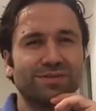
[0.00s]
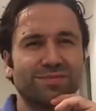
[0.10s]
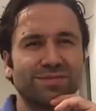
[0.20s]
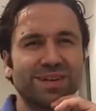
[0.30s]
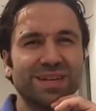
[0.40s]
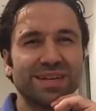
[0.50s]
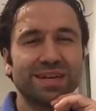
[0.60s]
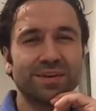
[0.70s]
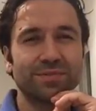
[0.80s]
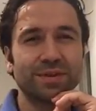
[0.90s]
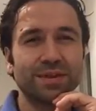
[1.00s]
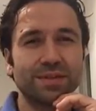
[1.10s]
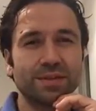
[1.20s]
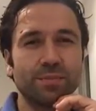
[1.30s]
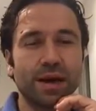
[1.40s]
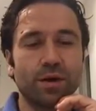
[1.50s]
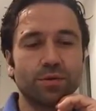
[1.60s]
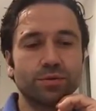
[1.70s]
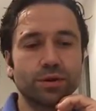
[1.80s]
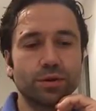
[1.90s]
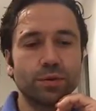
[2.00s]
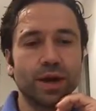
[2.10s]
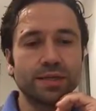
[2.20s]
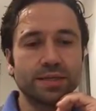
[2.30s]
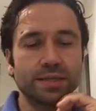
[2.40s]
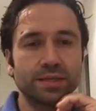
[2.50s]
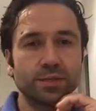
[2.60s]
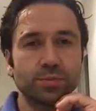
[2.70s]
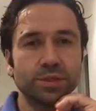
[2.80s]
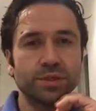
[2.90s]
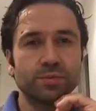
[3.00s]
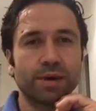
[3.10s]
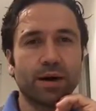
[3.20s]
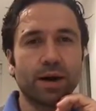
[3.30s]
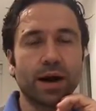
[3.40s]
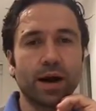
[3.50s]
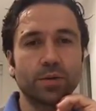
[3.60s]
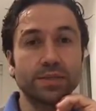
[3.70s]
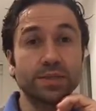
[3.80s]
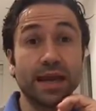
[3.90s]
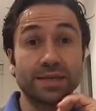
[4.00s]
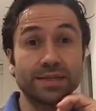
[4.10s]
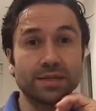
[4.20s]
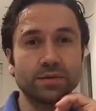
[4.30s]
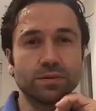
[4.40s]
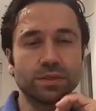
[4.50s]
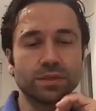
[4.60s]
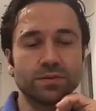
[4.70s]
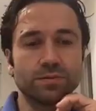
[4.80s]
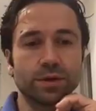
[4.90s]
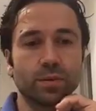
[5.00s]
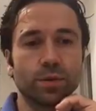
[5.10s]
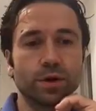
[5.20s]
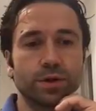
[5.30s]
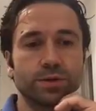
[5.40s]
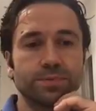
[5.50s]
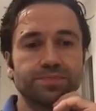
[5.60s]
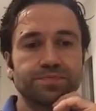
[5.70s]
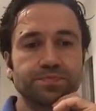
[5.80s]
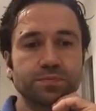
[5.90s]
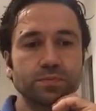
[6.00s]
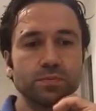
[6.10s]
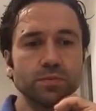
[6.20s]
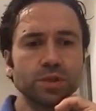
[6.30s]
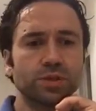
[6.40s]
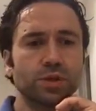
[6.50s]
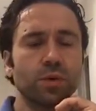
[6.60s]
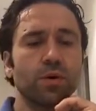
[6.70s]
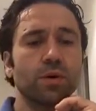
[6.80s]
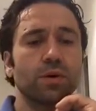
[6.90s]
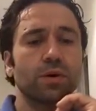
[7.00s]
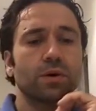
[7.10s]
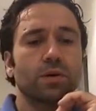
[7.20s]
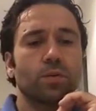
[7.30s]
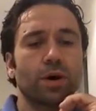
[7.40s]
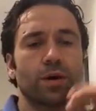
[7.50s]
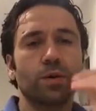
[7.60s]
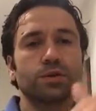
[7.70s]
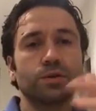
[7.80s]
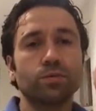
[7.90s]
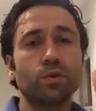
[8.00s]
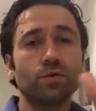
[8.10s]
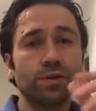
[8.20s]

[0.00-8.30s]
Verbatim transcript: really kind of it isn't about the new ideas, but it's about how it's executed in real world. And so what I want to move